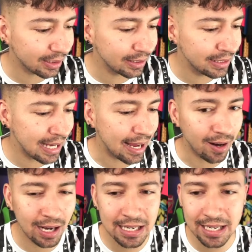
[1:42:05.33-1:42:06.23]
Yeah,
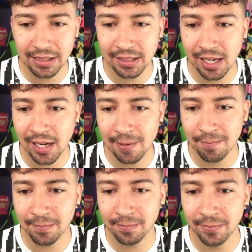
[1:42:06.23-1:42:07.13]
I need
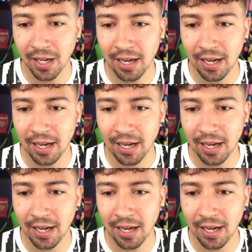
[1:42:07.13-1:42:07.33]
to